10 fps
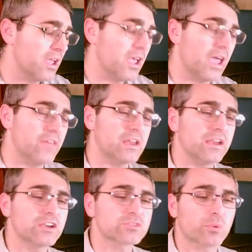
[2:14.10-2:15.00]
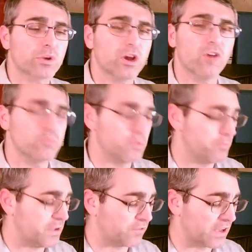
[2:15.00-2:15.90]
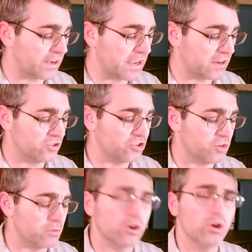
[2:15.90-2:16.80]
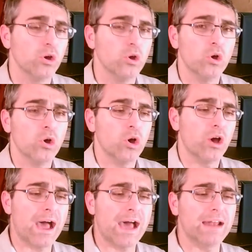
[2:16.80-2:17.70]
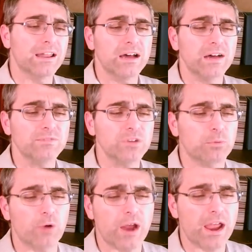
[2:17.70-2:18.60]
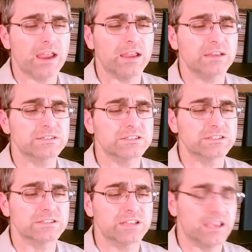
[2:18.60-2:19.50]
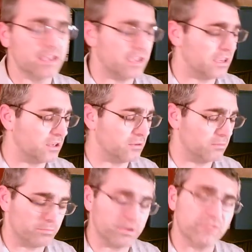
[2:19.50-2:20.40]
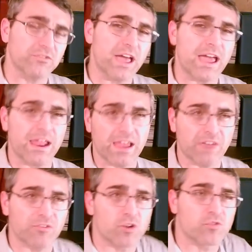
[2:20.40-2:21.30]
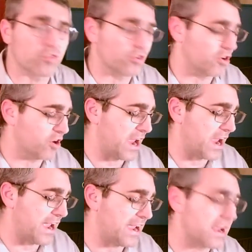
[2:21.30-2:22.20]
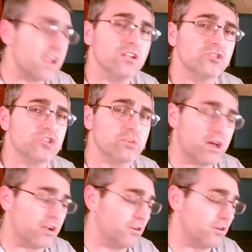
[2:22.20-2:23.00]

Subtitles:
And then here's where we go from the B flat down to the G minor. I love to praise His name. B flat, F over A, G minor.